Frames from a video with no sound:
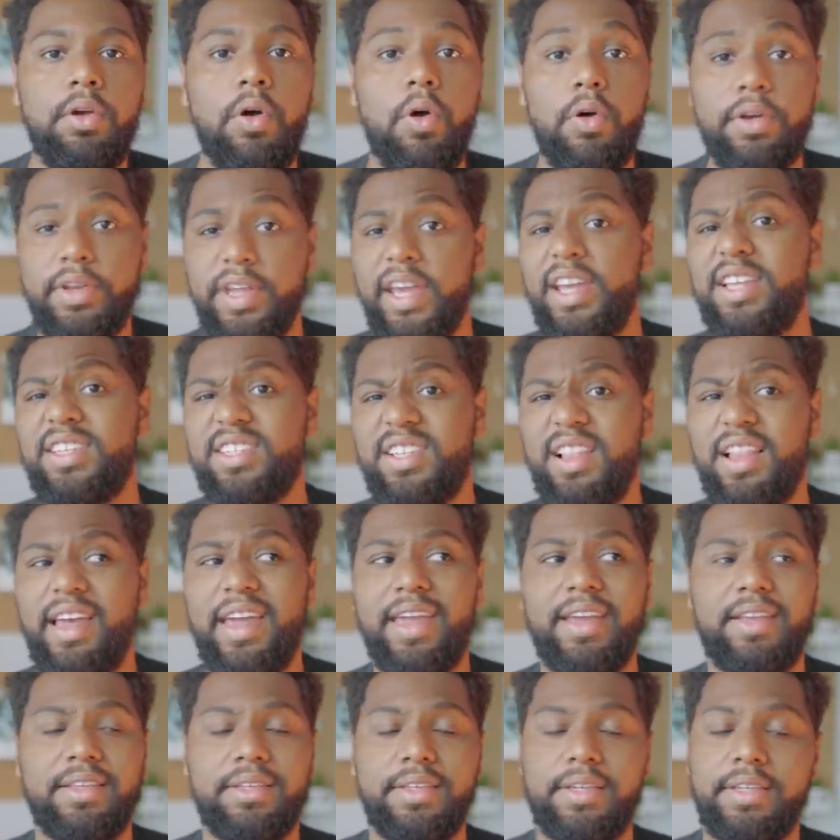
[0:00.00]
On days
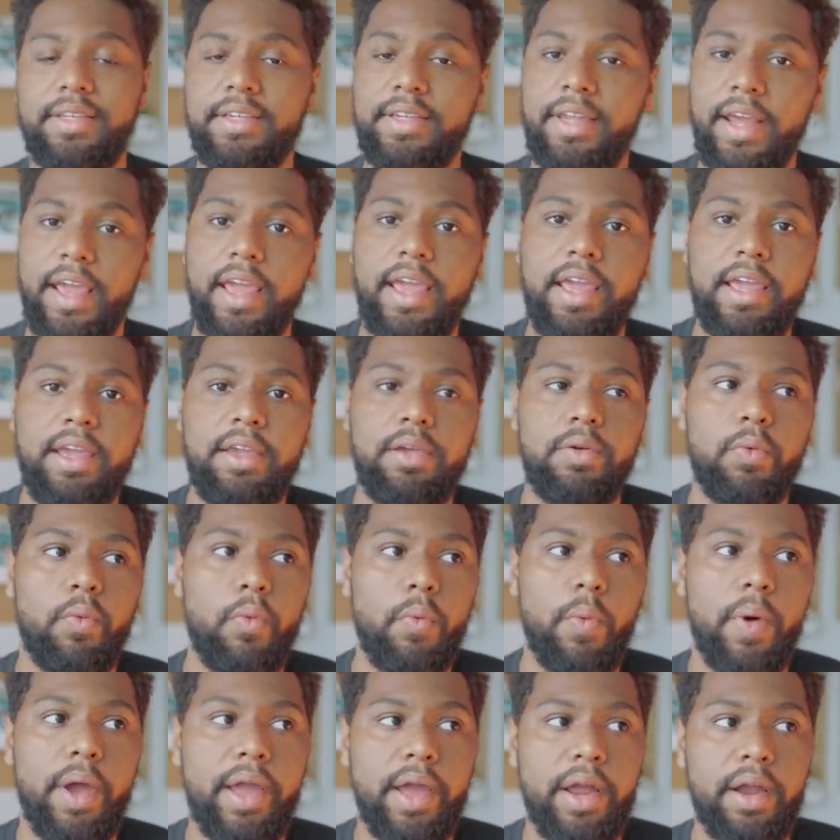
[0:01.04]
like today
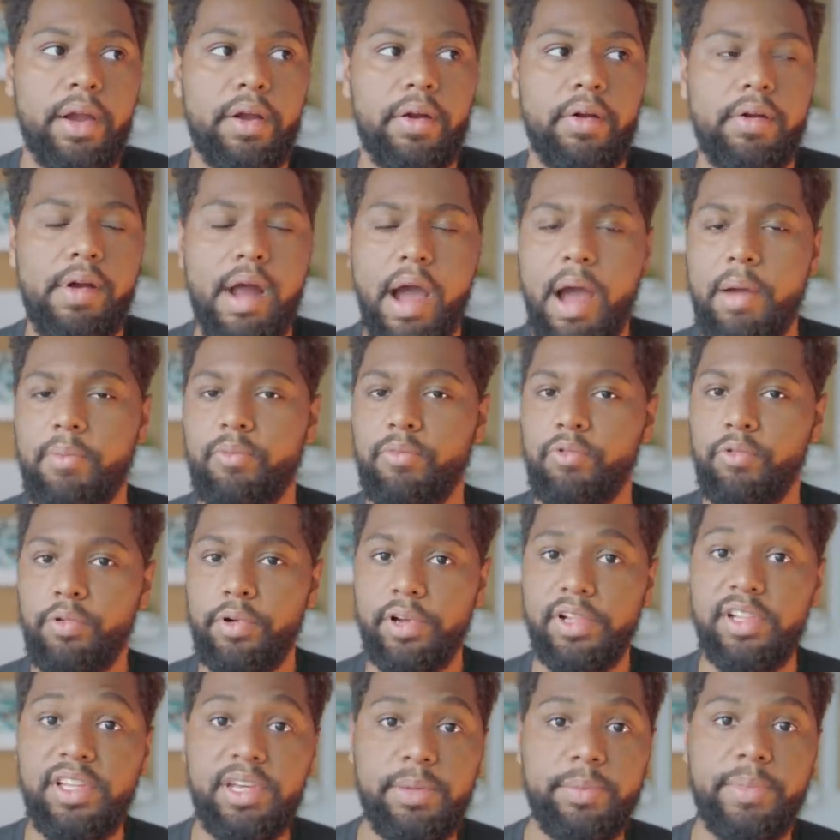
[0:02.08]
where I'm
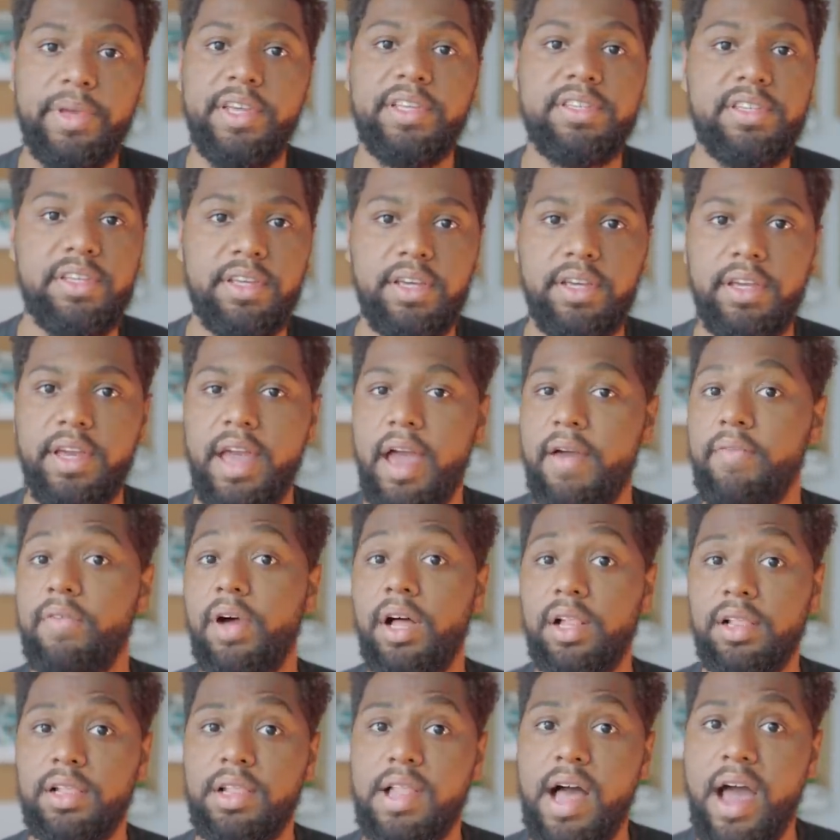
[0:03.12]
really busy, have
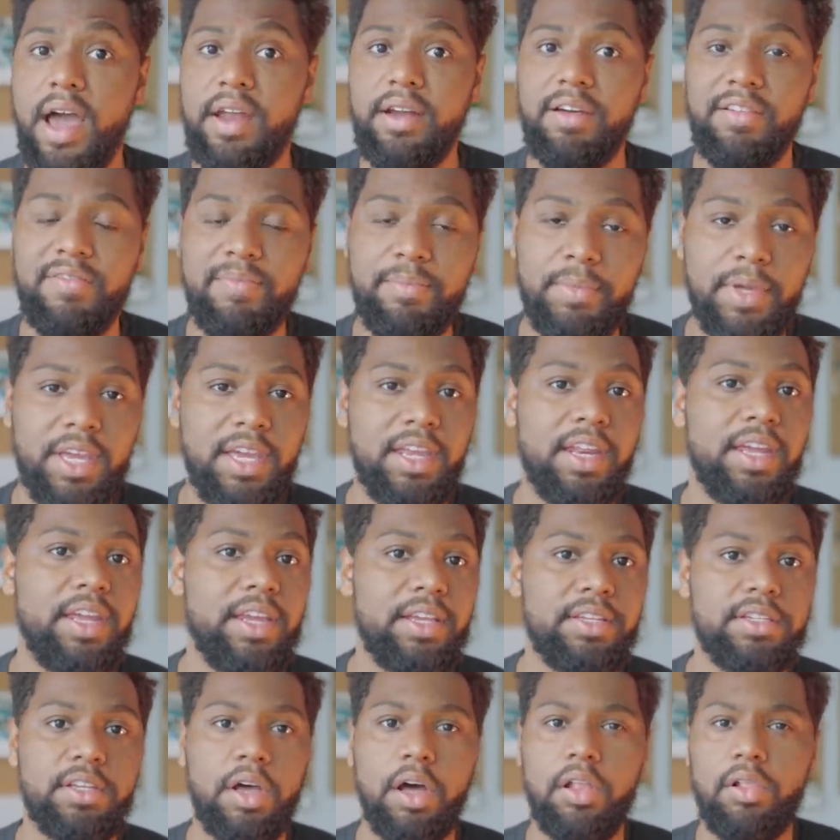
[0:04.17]
a lot of
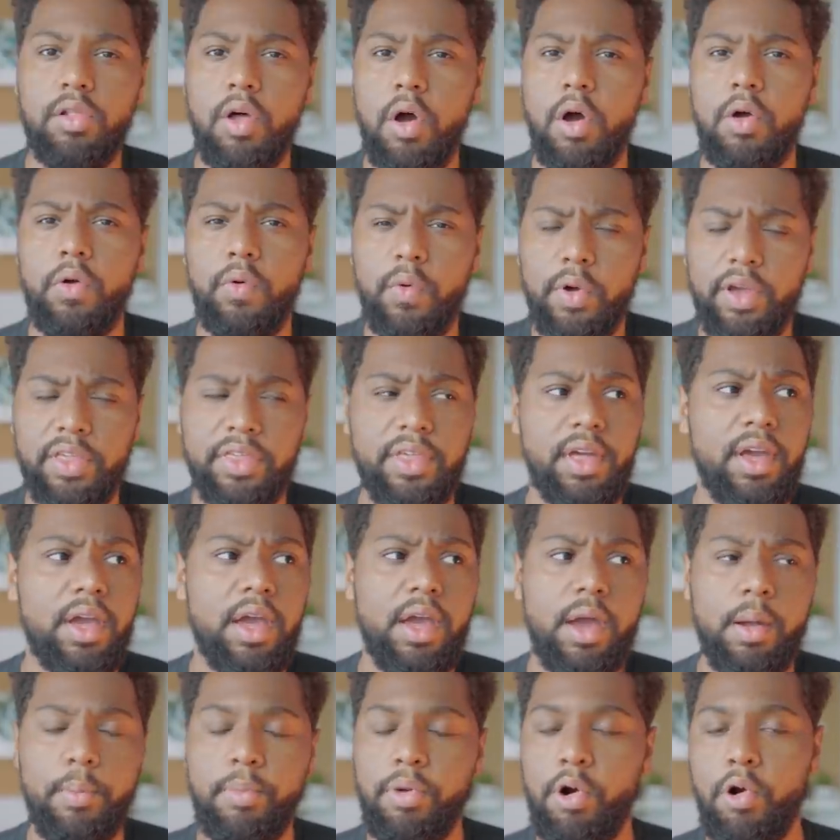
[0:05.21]
meetings along with
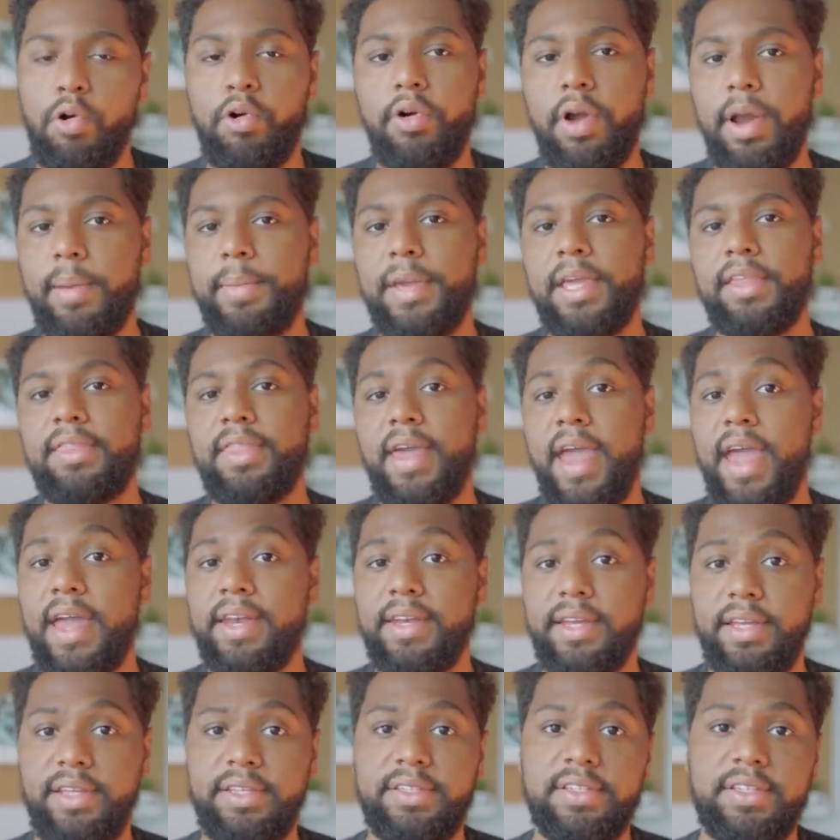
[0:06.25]
programming
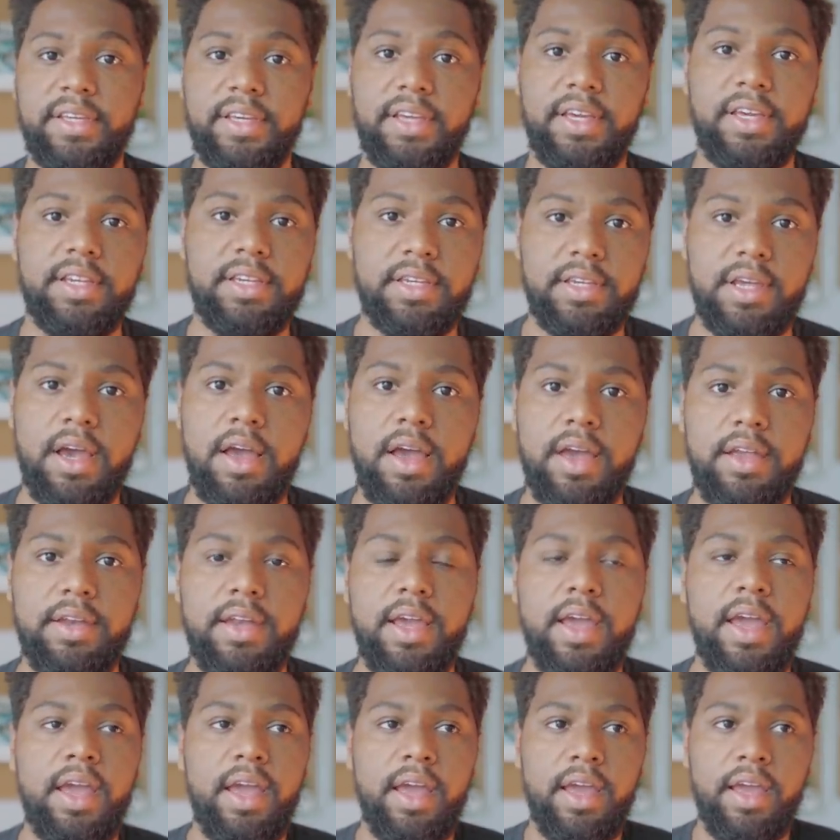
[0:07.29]
that needs to get
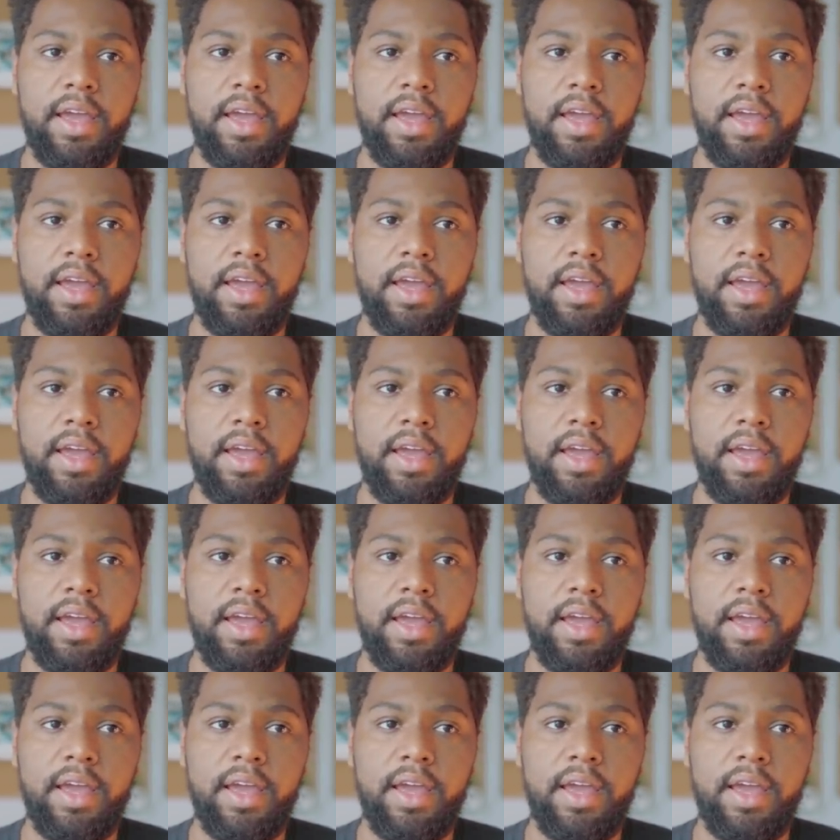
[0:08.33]
done,